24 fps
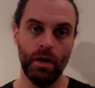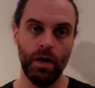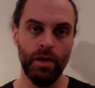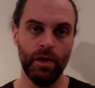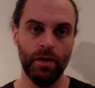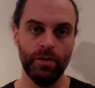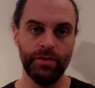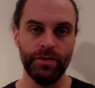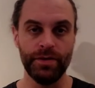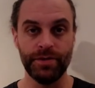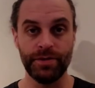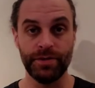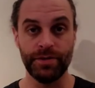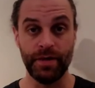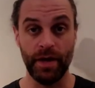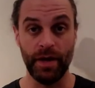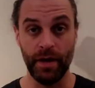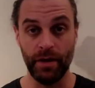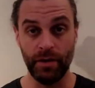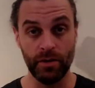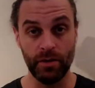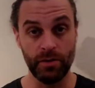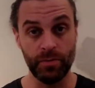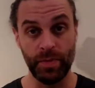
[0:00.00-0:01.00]
aren't these
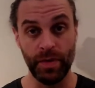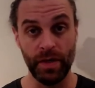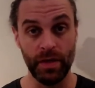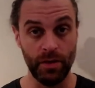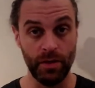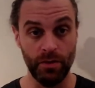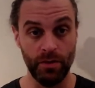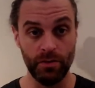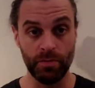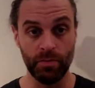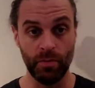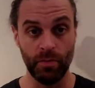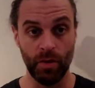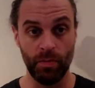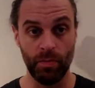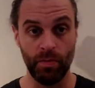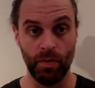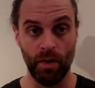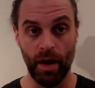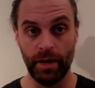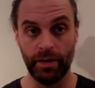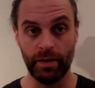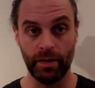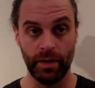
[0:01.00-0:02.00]
standards being used more
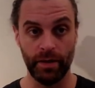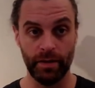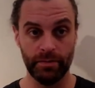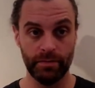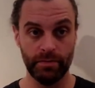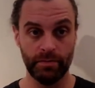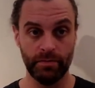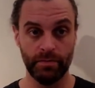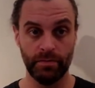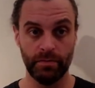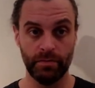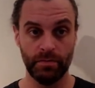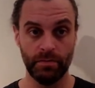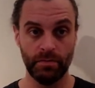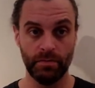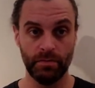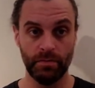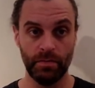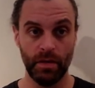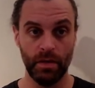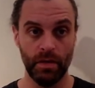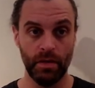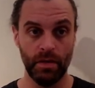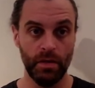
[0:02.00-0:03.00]
broadly?
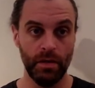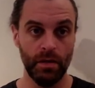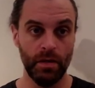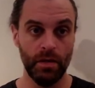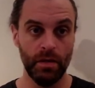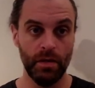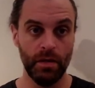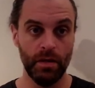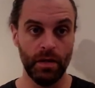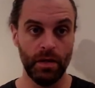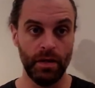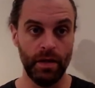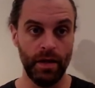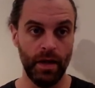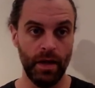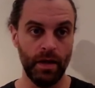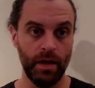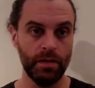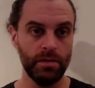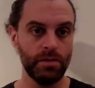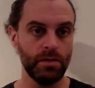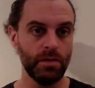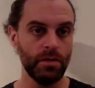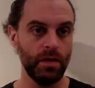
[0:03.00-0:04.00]
The
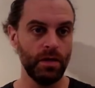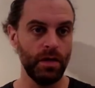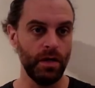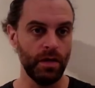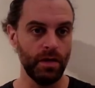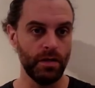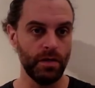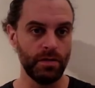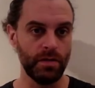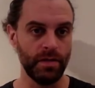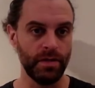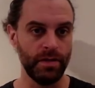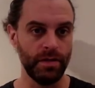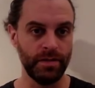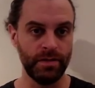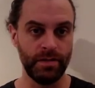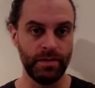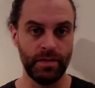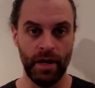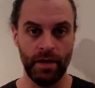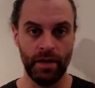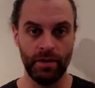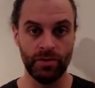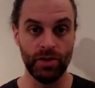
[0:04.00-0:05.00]
answer is that these standards